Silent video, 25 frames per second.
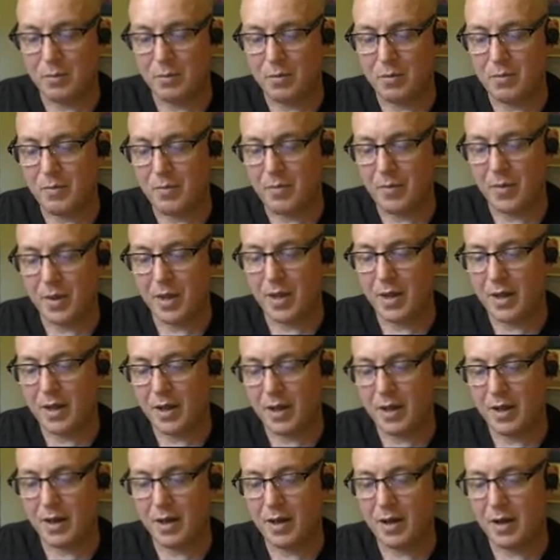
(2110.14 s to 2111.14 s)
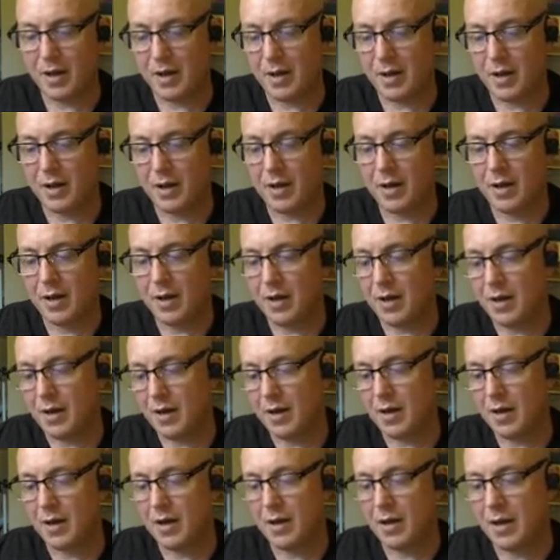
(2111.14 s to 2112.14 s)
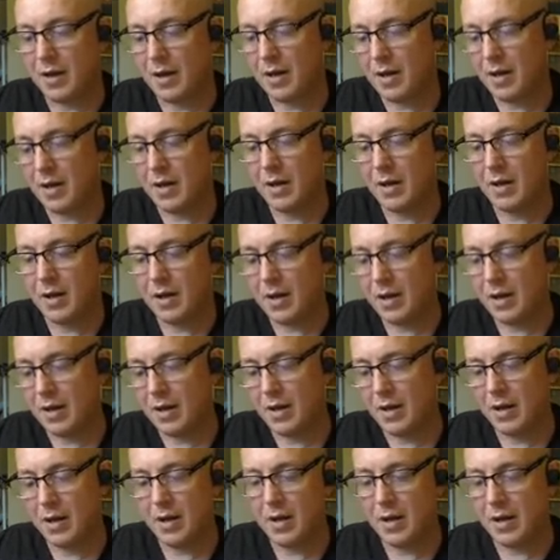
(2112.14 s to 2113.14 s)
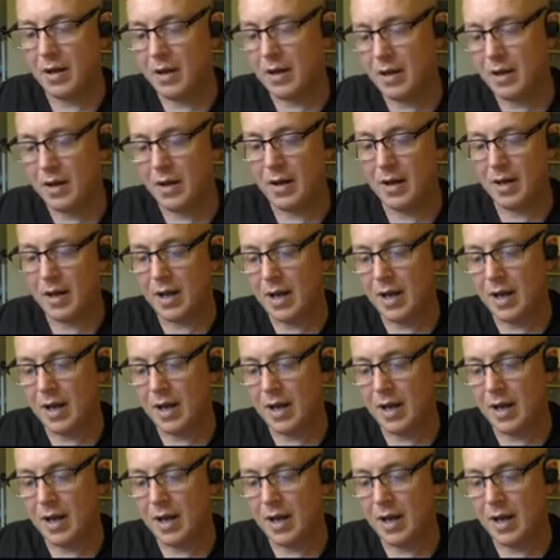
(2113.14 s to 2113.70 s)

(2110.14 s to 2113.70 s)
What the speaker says: [no speech]